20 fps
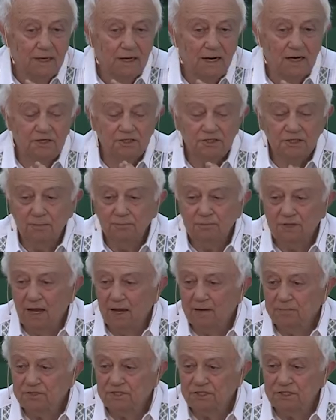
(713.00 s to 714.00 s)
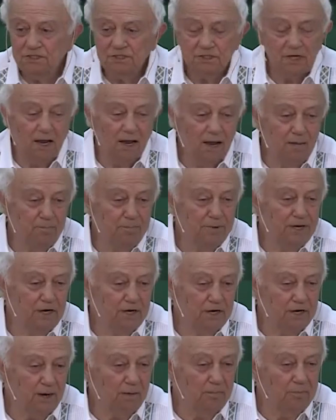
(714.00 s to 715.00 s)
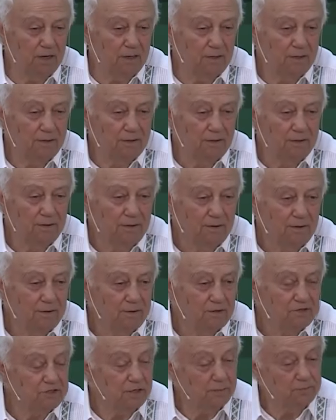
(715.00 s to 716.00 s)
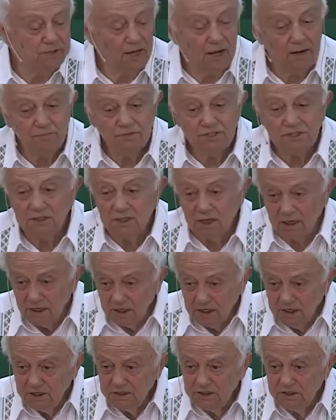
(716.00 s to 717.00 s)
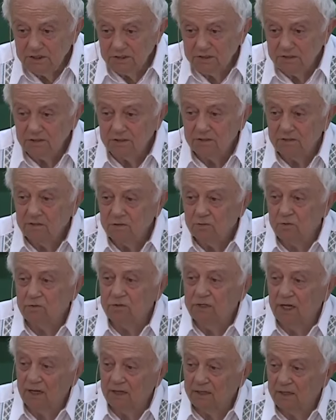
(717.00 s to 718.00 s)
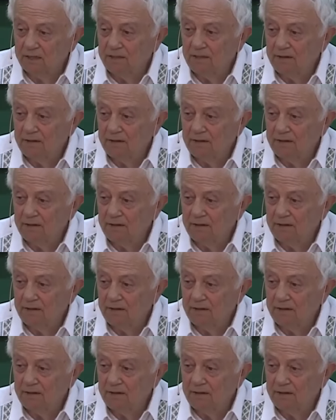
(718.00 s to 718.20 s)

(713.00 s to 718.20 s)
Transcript: And sometimes is unbearable, sometimes leads to death.